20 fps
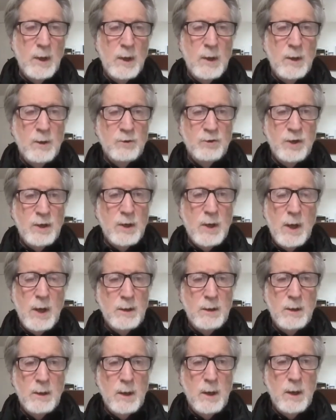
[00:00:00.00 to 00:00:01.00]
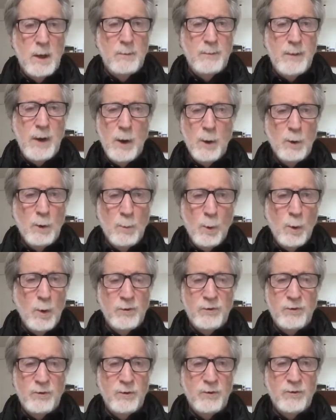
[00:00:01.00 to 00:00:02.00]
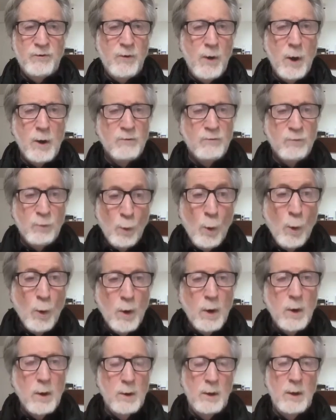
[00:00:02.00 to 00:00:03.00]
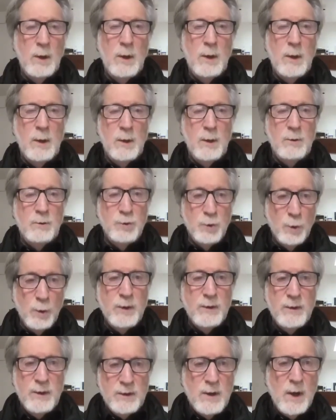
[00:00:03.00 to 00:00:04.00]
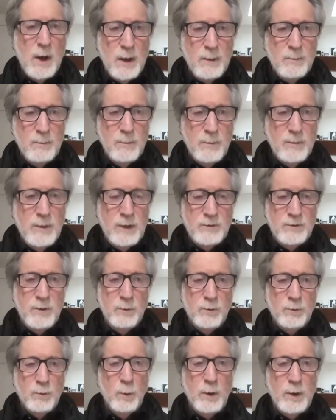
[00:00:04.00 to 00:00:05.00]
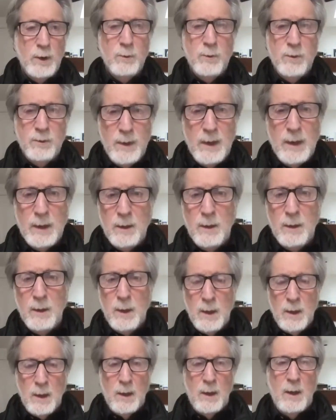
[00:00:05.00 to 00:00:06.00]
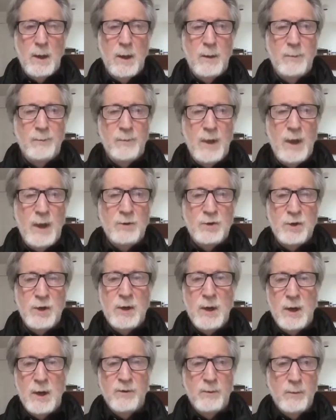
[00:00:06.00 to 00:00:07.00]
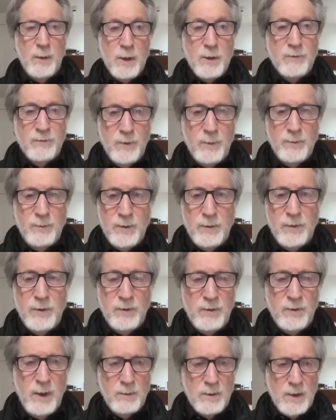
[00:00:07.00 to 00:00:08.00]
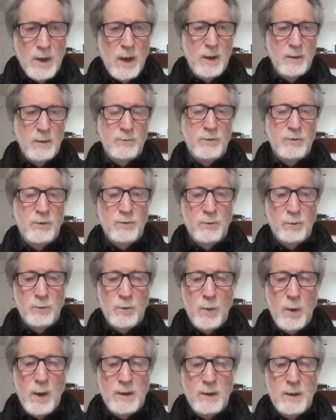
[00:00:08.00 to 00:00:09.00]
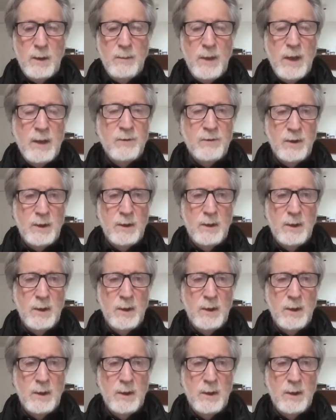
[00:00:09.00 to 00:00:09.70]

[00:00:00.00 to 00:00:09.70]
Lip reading: She cut Errol Morris's Fog of War during the time that she was working with me. And she cut some other films at the same time. She's quite amazing.